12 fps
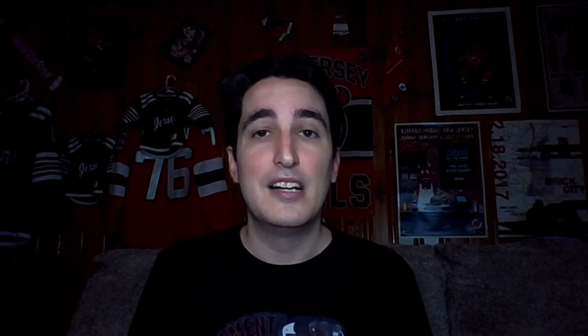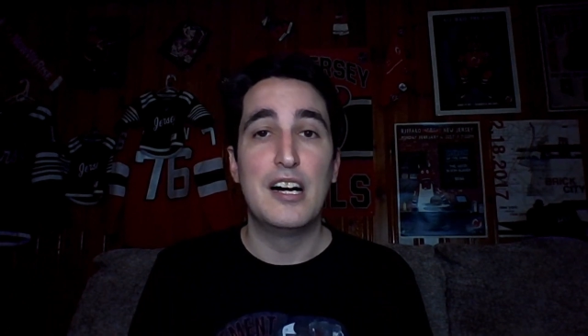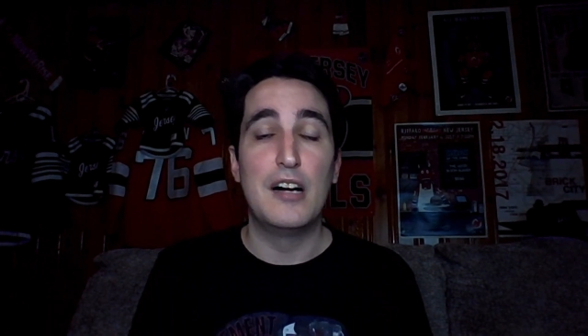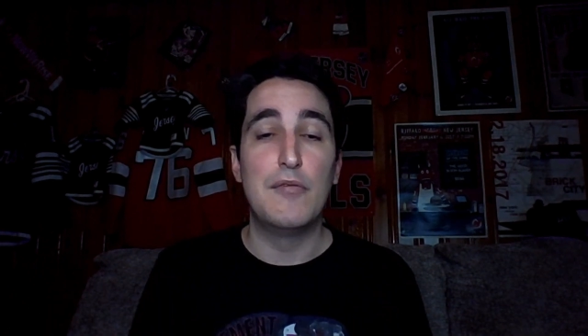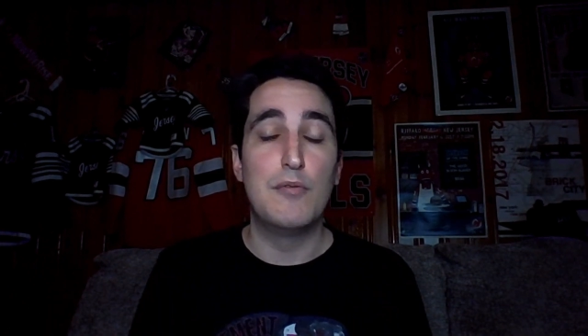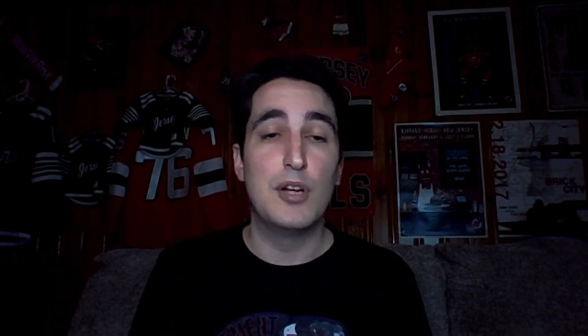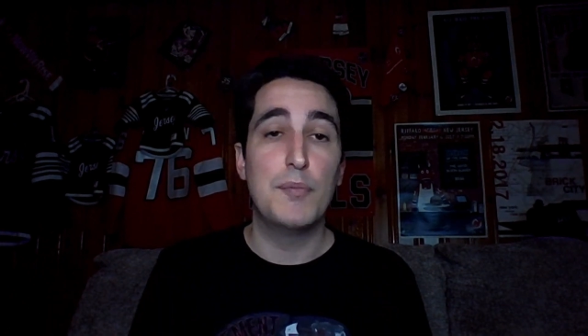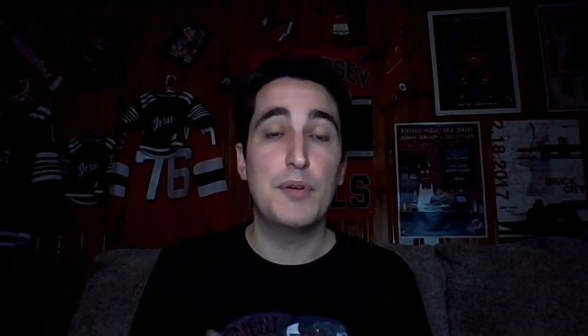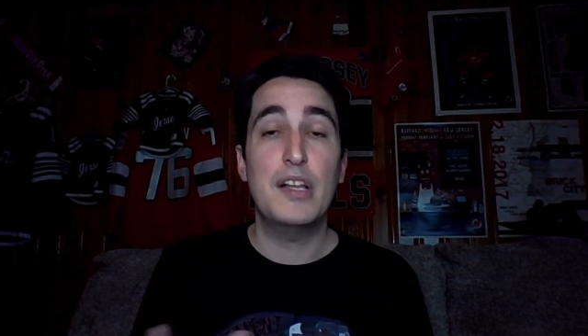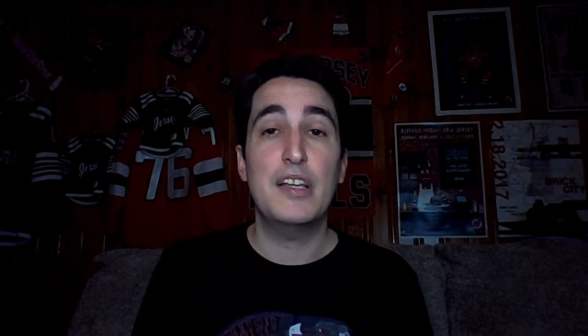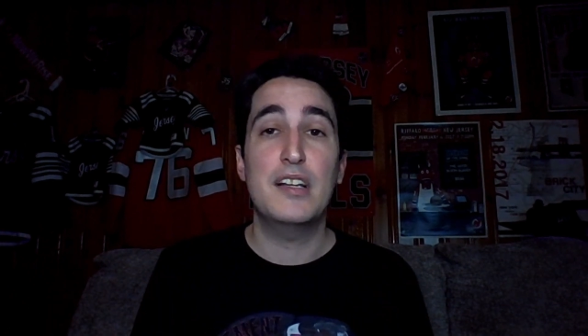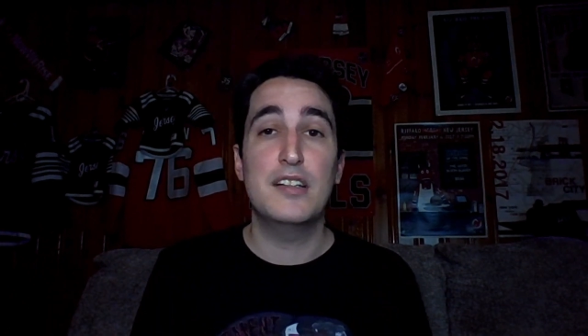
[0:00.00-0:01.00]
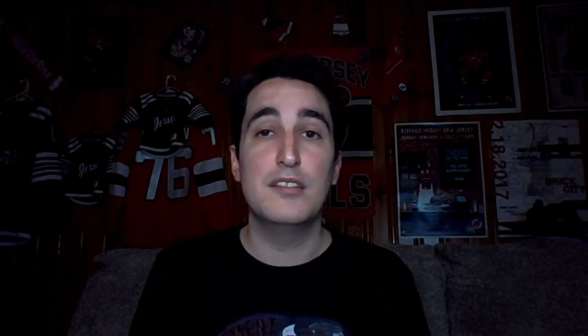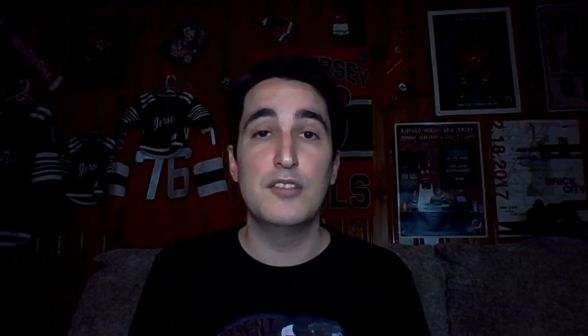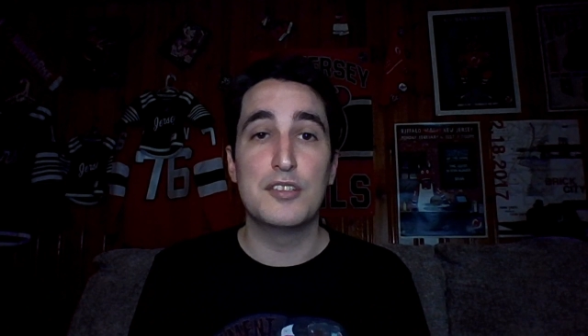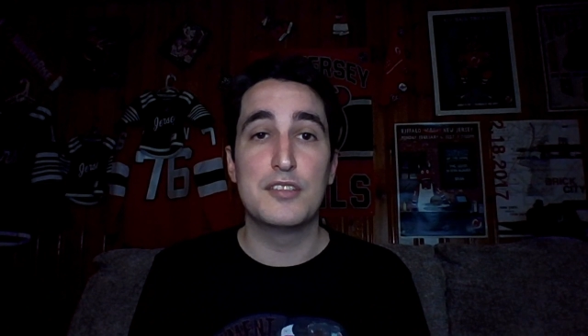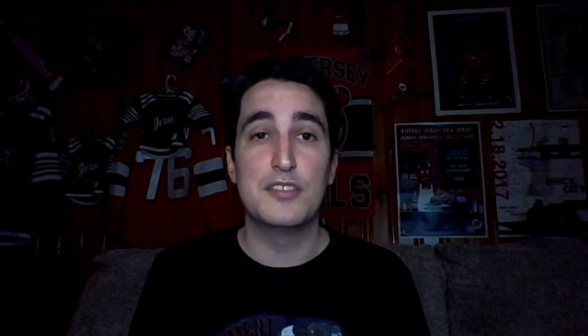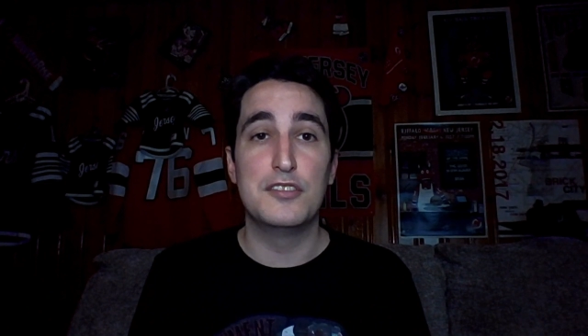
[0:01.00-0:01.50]
Uh, what I'm probably going to
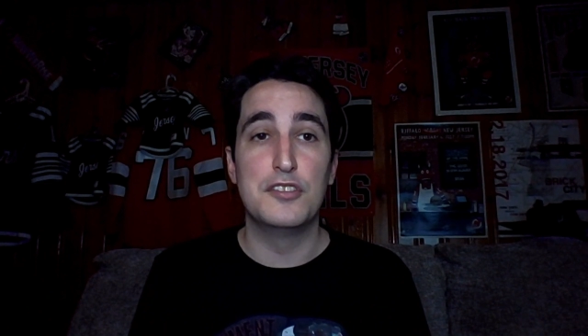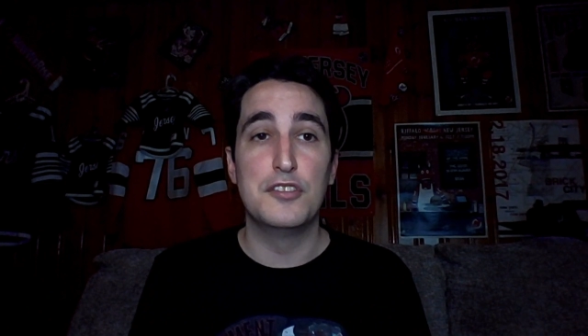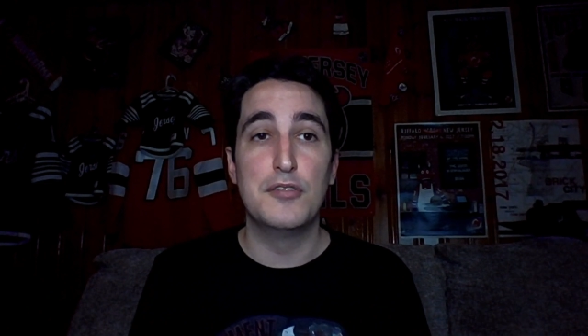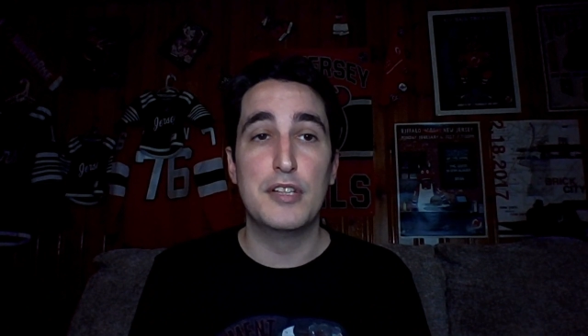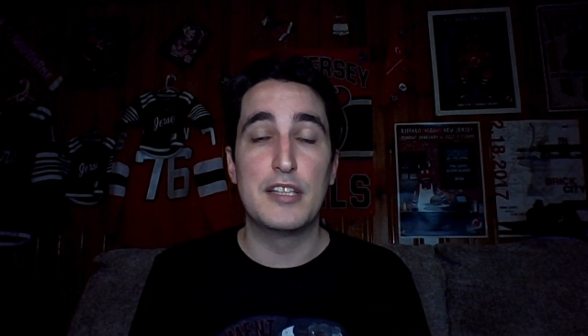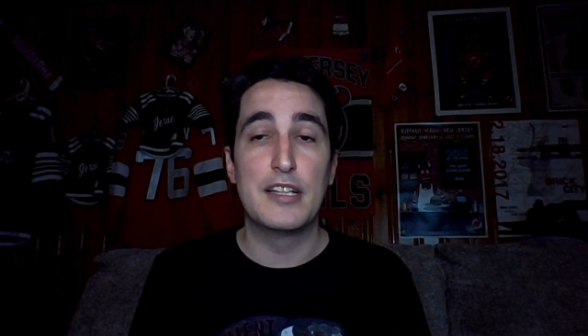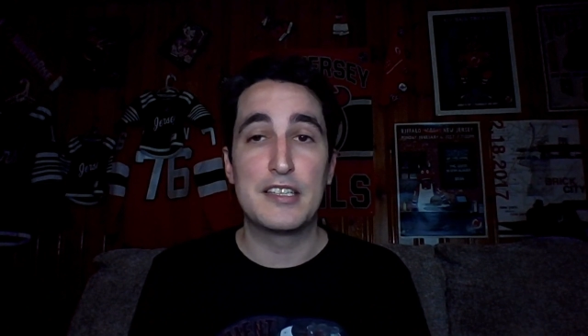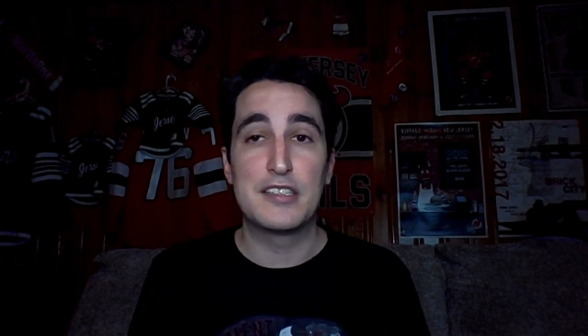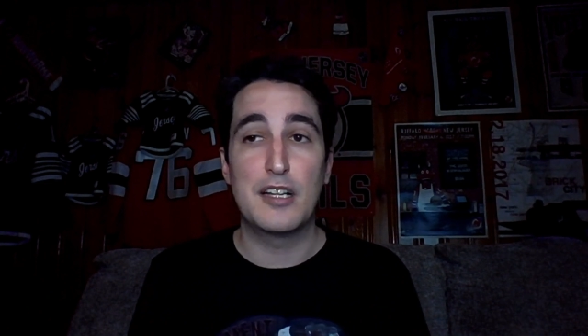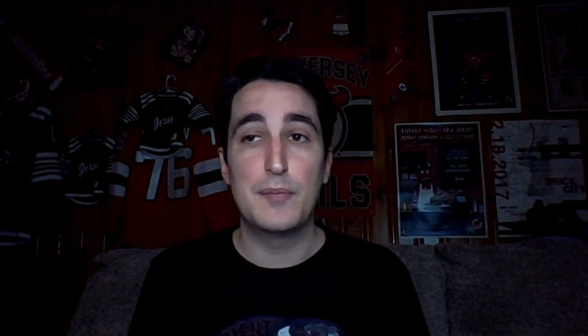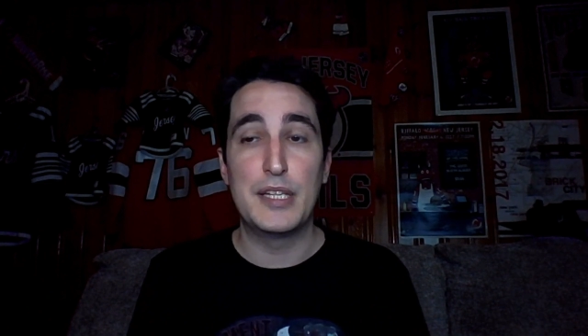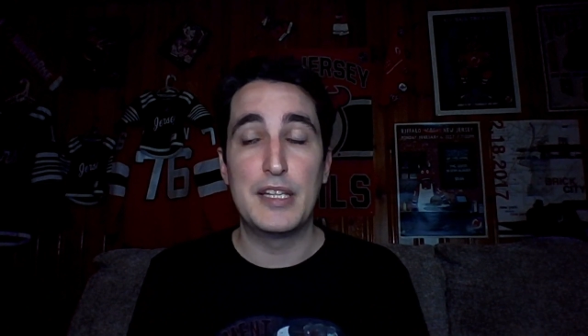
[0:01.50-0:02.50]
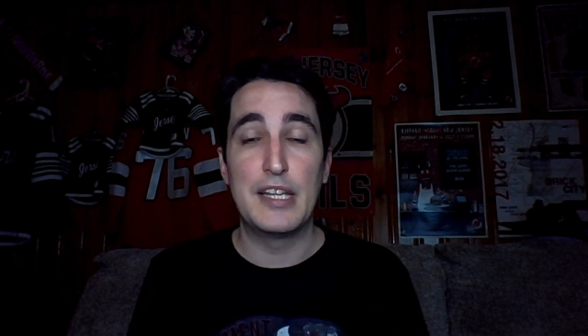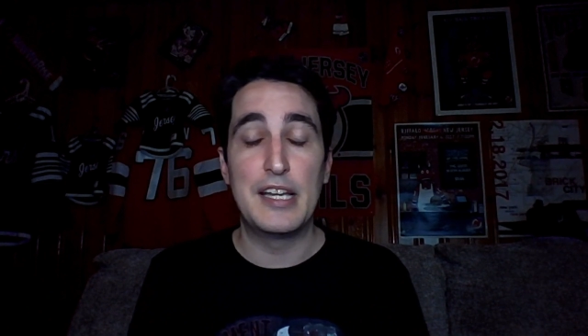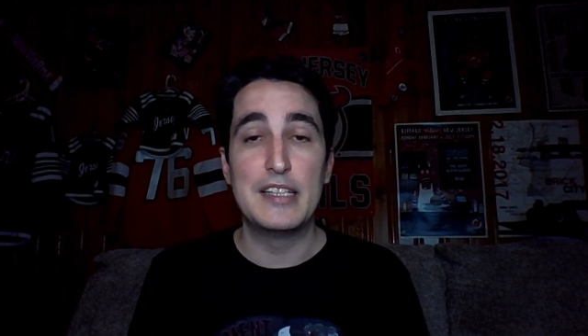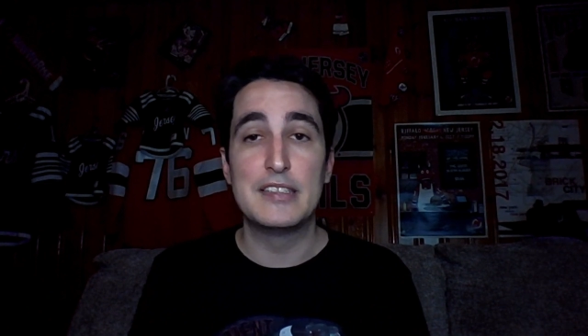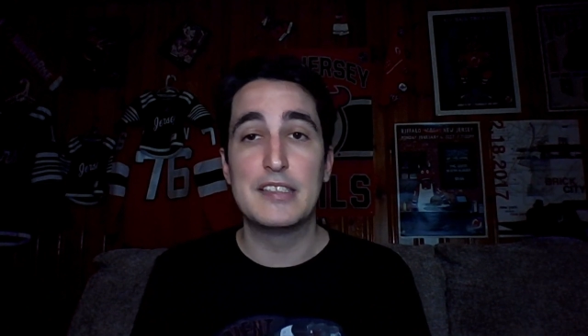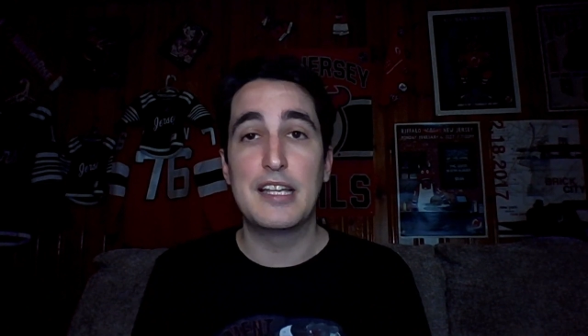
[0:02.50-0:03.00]
look to do in the next coming
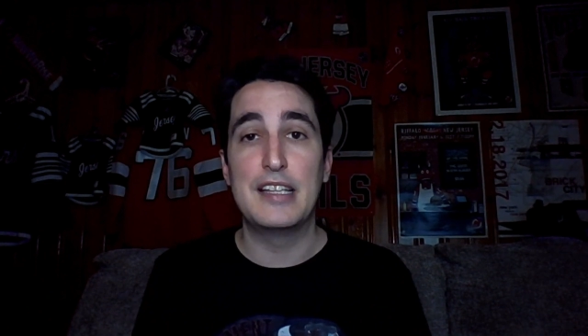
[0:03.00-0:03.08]
days